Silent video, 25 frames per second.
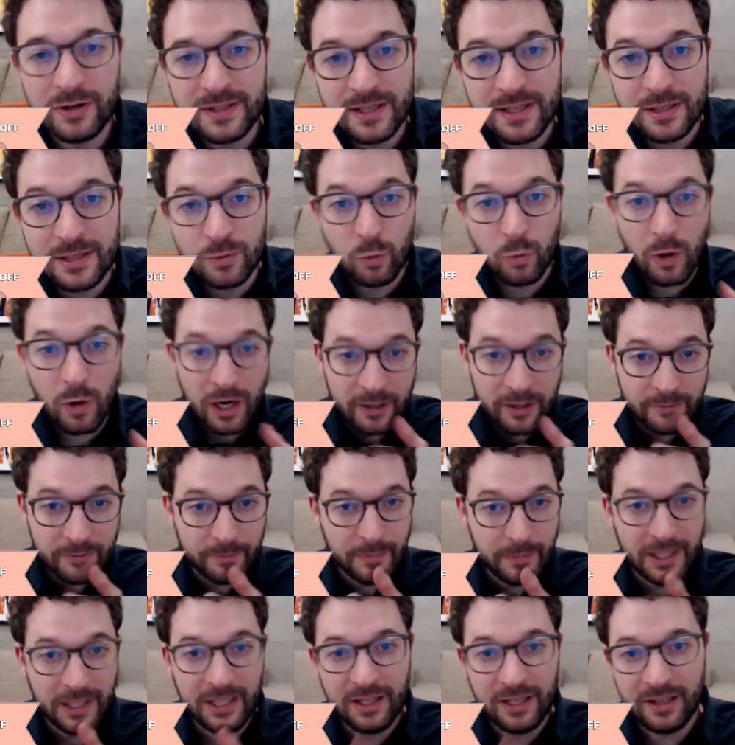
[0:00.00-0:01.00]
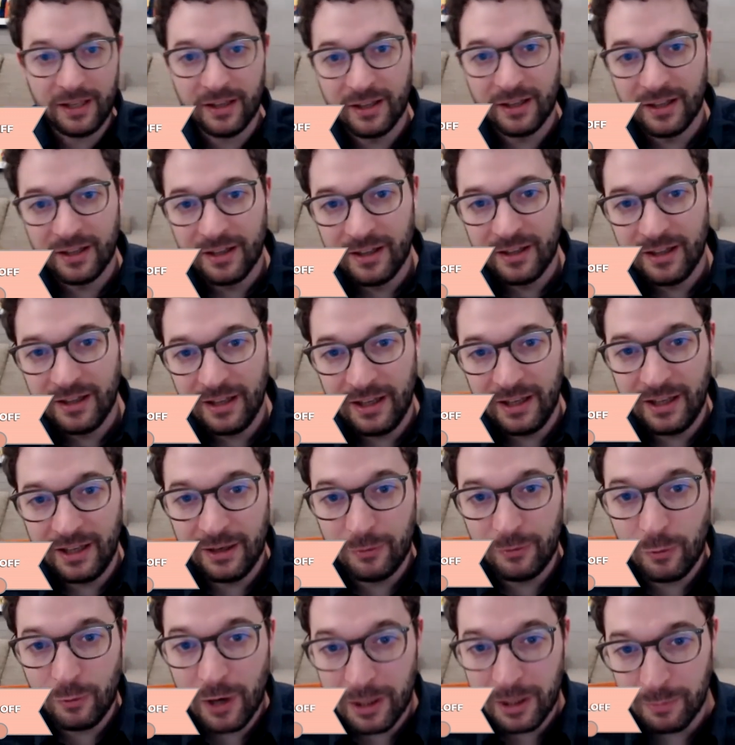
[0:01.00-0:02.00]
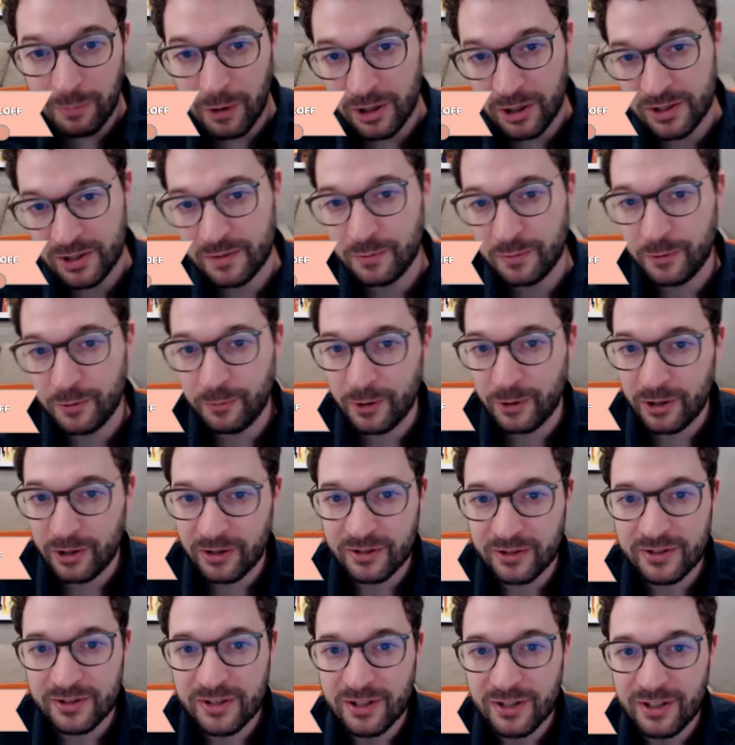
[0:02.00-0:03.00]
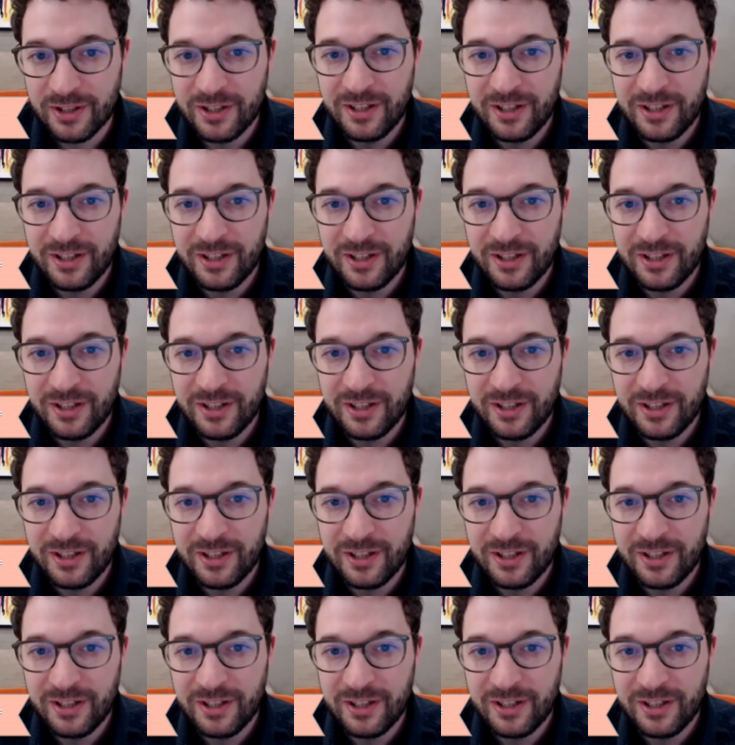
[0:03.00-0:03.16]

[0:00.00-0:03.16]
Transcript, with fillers: there's one of me in one possible world,